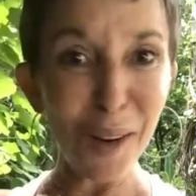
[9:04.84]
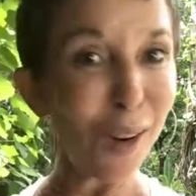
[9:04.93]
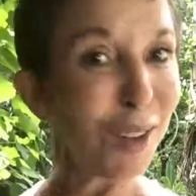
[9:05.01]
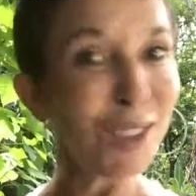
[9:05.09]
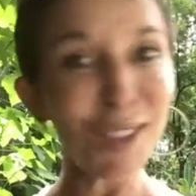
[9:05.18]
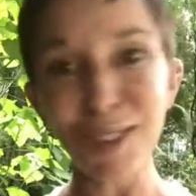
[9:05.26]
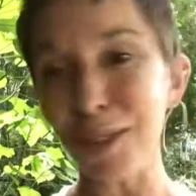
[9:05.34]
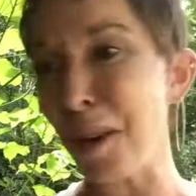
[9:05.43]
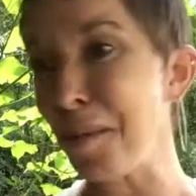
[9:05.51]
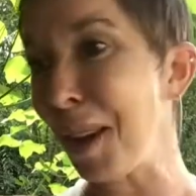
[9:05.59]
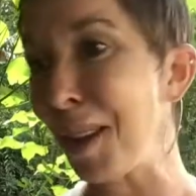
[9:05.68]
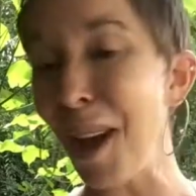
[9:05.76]
or just join
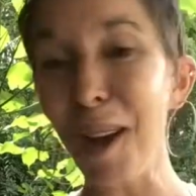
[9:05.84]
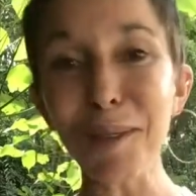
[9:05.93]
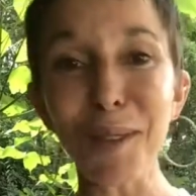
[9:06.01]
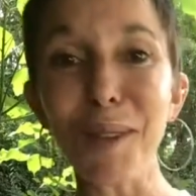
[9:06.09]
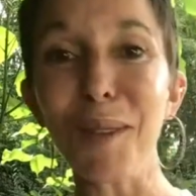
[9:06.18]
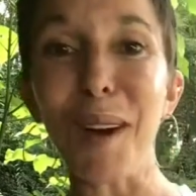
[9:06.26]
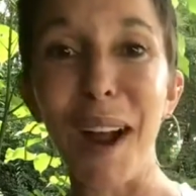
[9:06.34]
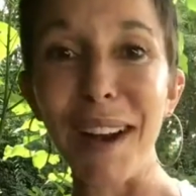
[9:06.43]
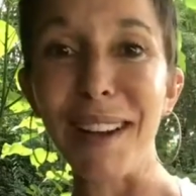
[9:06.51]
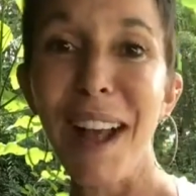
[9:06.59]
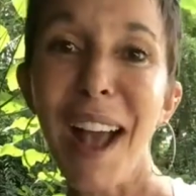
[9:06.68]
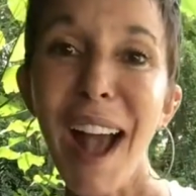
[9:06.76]
me along for the
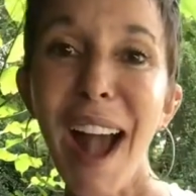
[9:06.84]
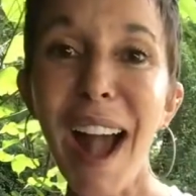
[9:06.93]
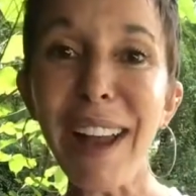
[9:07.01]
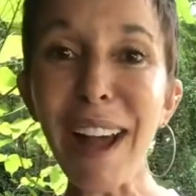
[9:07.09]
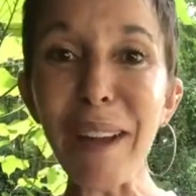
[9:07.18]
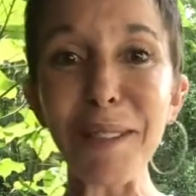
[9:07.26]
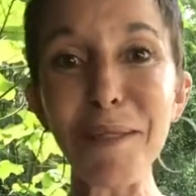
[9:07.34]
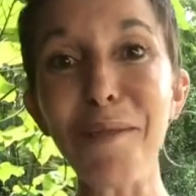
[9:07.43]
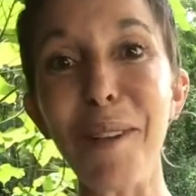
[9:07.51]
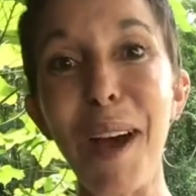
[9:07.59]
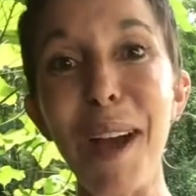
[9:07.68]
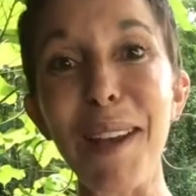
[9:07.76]
ride and have some
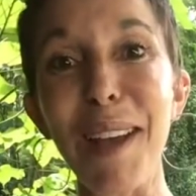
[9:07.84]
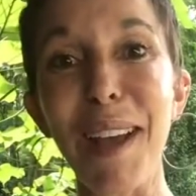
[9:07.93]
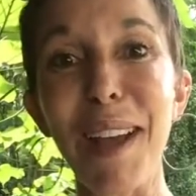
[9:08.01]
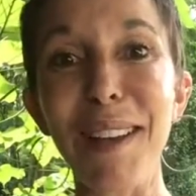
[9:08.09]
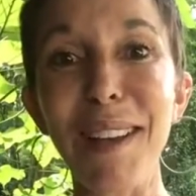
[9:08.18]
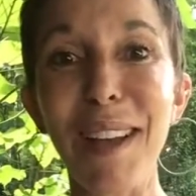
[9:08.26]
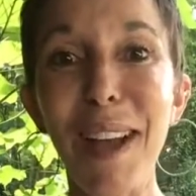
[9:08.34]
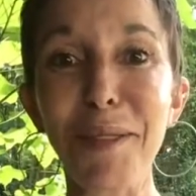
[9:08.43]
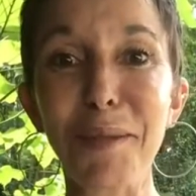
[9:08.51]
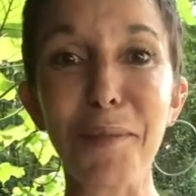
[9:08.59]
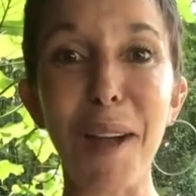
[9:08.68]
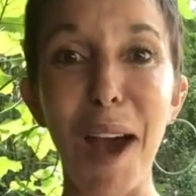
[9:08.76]
fun and have
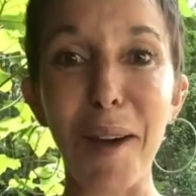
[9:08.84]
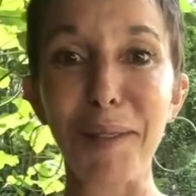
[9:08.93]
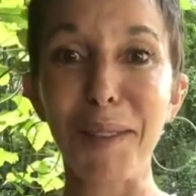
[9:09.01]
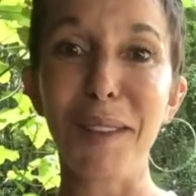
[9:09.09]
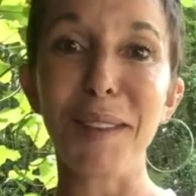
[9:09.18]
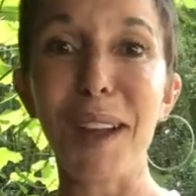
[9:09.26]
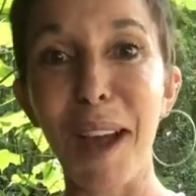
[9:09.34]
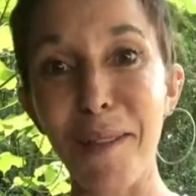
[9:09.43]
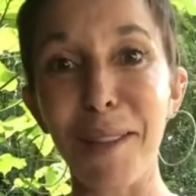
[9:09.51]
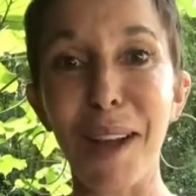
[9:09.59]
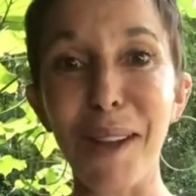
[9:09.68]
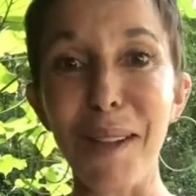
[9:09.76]
some laughs, because I have a
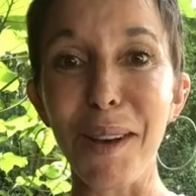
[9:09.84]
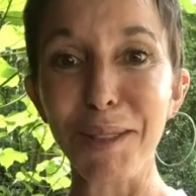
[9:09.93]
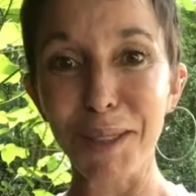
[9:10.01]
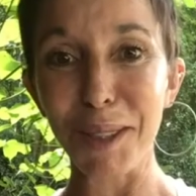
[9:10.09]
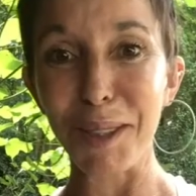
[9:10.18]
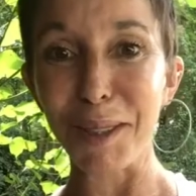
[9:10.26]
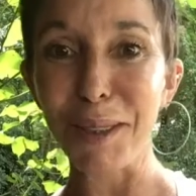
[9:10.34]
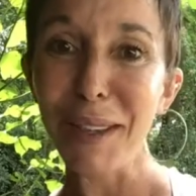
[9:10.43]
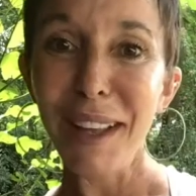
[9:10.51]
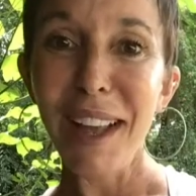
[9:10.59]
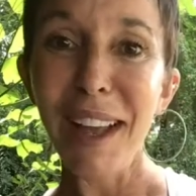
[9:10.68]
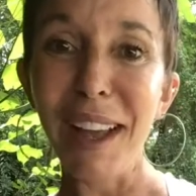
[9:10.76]
lot of those too.
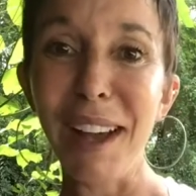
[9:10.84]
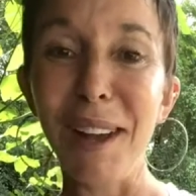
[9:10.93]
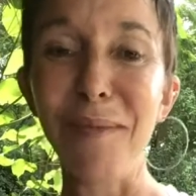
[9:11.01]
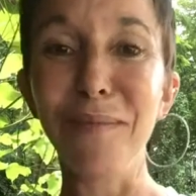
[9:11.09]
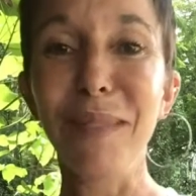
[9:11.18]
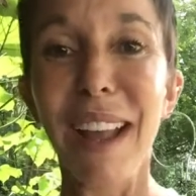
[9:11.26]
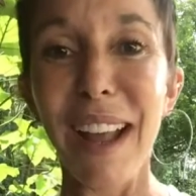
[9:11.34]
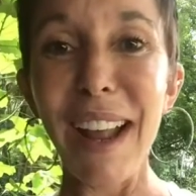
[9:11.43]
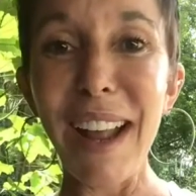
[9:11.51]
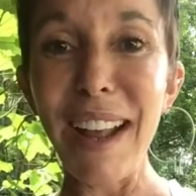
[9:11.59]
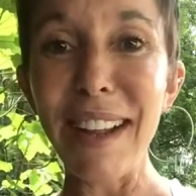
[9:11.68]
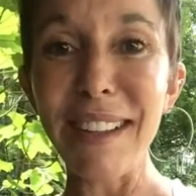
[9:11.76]
And
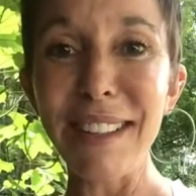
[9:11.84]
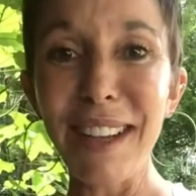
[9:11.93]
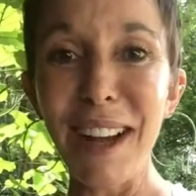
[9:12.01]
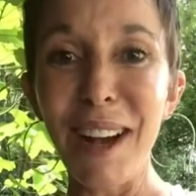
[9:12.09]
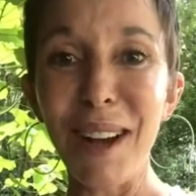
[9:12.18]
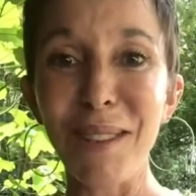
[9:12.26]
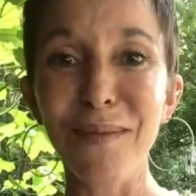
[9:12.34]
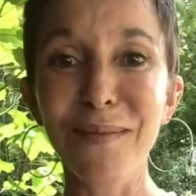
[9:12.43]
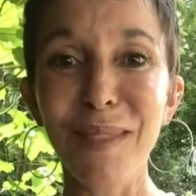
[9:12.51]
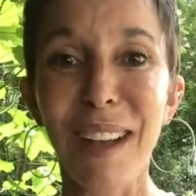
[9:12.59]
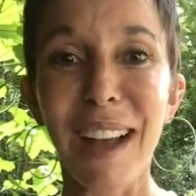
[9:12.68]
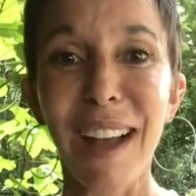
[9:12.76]
have
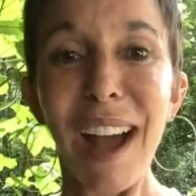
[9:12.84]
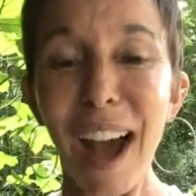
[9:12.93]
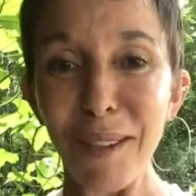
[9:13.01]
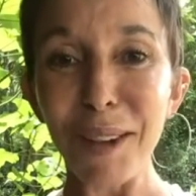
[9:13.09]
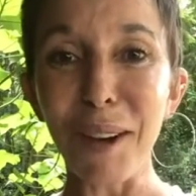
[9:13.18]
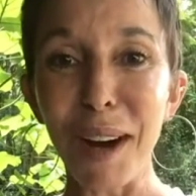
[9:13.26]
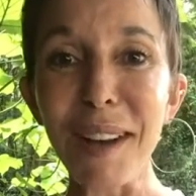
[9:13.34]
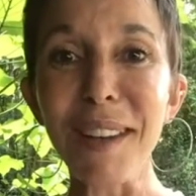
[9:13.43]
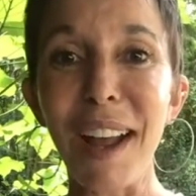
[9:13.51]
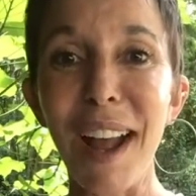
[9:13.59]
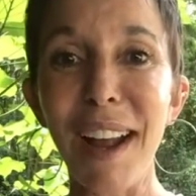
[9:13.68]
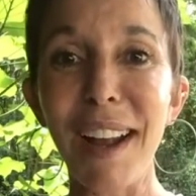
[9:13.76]
a great
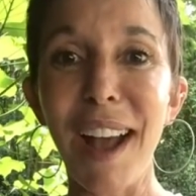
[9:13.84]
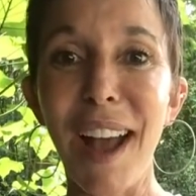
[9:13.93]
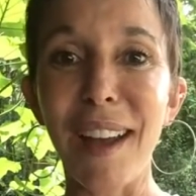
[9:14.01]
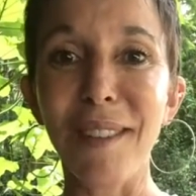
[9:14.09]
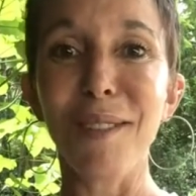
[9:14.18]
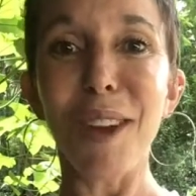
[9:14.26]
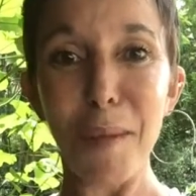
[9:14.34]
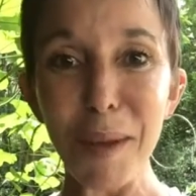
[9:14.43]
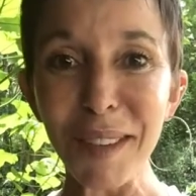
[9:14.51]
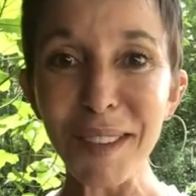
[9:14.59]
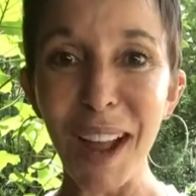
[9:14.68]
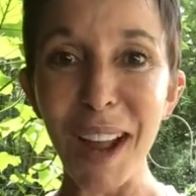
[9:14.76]
day, and
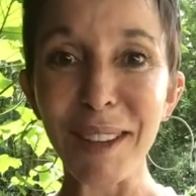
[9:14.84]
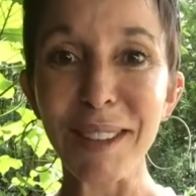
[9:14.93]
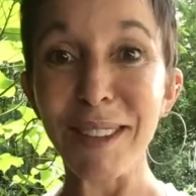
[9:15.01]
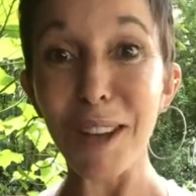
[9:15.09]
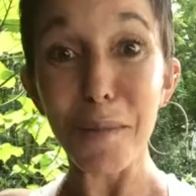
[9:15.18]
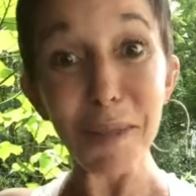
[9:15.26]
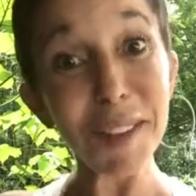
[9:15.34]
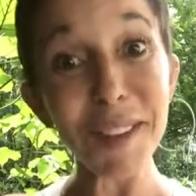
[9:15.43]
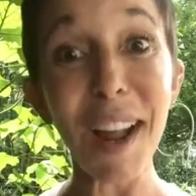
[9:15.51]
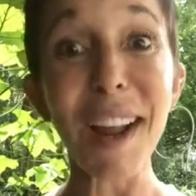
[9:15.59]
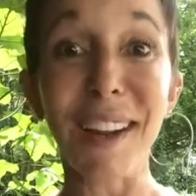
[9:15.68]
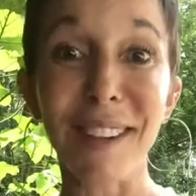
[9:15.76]
namaste. No
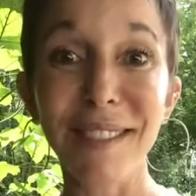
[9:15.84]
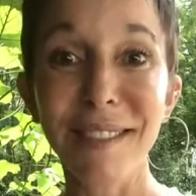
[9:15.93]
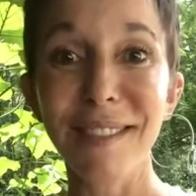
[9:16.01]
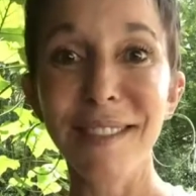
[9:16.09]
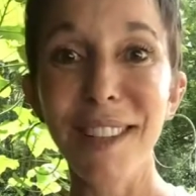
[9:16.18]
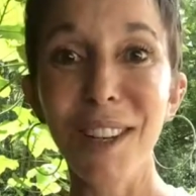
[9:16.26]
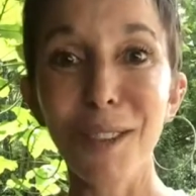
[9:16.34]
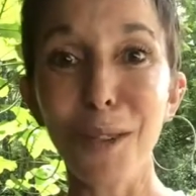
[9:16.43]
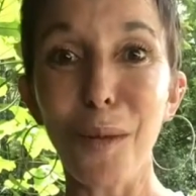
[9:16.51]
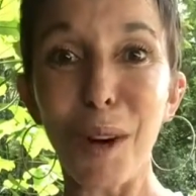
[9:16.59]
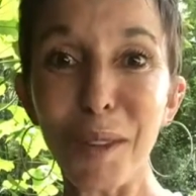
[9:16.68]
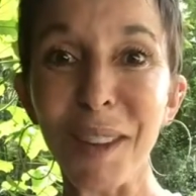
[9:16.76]
mistake. You're
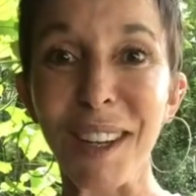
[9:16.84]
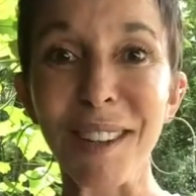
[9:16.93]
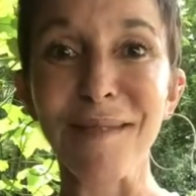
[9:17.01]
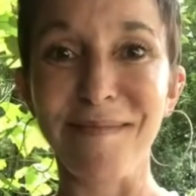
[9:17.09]
worth it.